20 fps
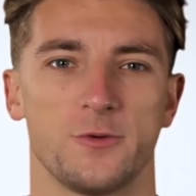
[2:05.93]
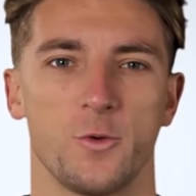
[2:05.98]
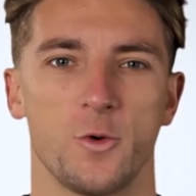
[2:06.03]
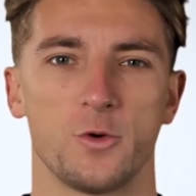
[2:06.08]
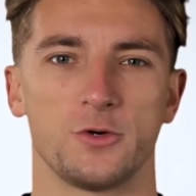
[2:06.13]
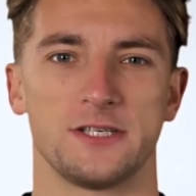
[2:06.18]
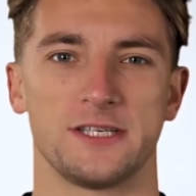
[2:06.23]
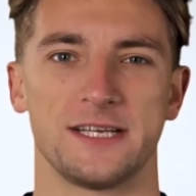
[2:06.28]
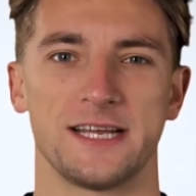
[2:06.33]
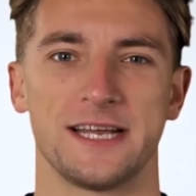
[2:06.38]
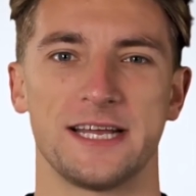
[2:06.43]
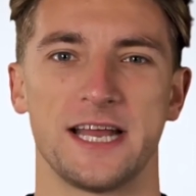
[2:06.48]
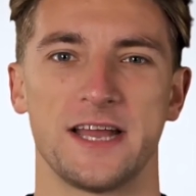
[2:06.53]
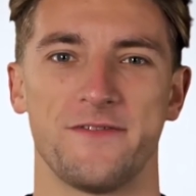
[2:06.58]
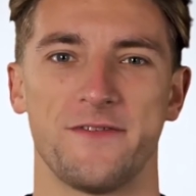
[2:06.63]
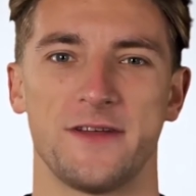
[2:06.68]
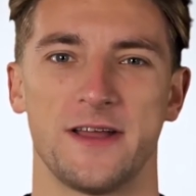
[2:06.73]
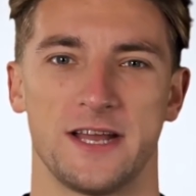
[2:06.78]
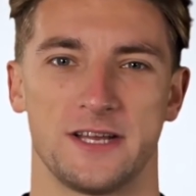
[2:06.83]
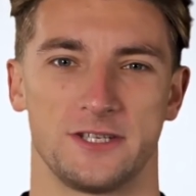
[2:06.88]
water
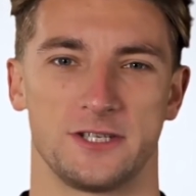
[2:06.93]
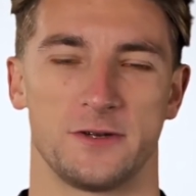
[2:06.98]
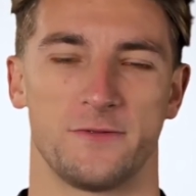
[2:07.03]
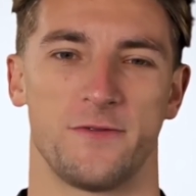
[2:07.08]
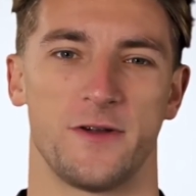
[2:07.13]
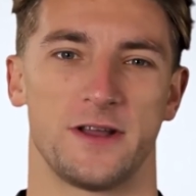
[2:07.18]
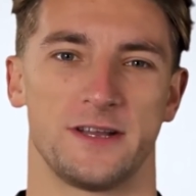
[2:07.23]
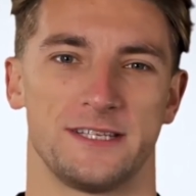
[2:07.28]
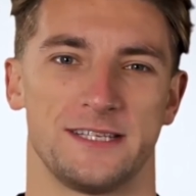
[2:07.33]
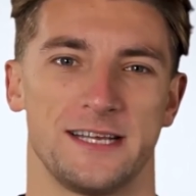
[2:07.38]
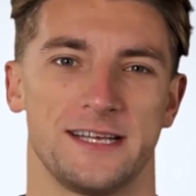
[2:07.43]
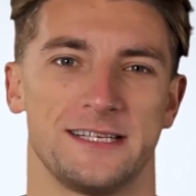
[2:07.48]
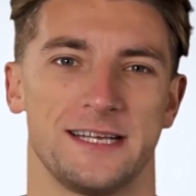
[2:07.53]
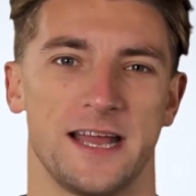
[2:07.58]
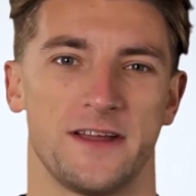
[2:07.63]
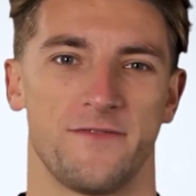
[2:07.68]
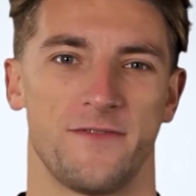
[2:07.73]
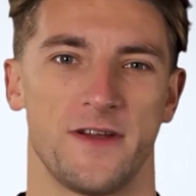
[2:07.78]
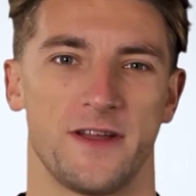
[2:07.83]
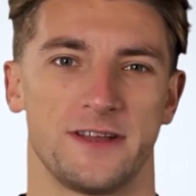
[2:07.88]
decaffeination process
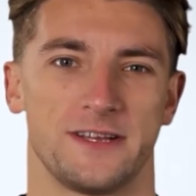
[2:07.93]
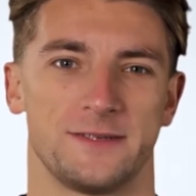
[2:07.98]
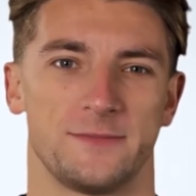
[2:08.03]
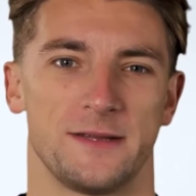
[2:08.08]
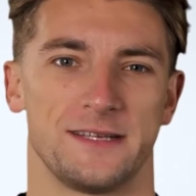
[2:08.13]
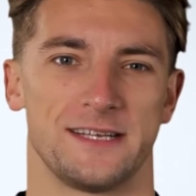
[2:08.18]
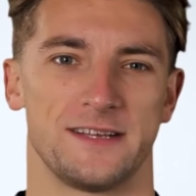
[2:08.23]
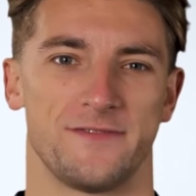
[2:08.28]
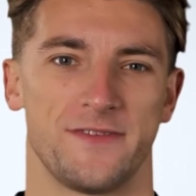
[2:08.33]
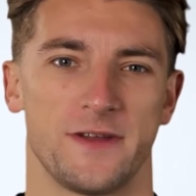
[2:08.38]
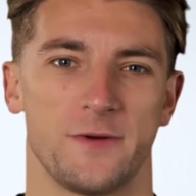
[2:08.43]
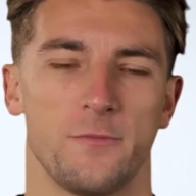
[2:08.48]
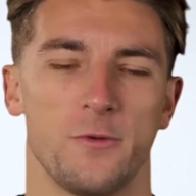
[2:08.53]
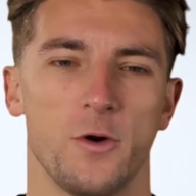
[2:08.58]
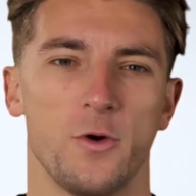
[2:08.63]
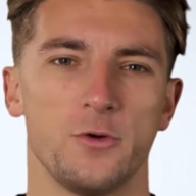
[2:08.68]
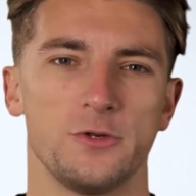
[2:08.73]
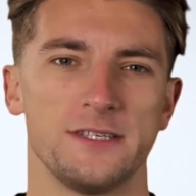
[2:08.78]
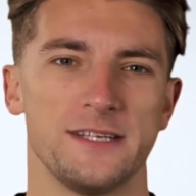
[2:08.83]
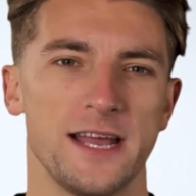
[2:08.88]
have very specific
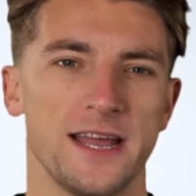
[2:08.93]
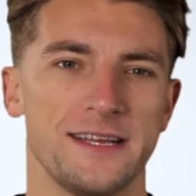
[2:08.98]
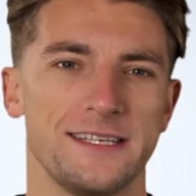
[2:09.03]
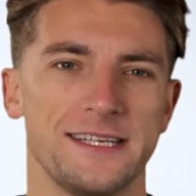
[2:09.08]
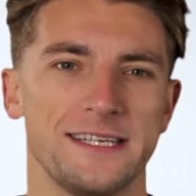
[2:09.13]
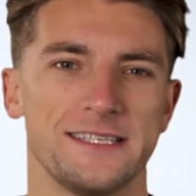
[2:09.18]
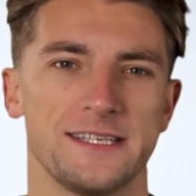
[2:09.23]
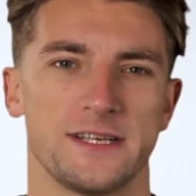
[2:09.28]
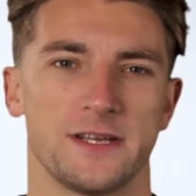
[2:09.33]
pore sizes,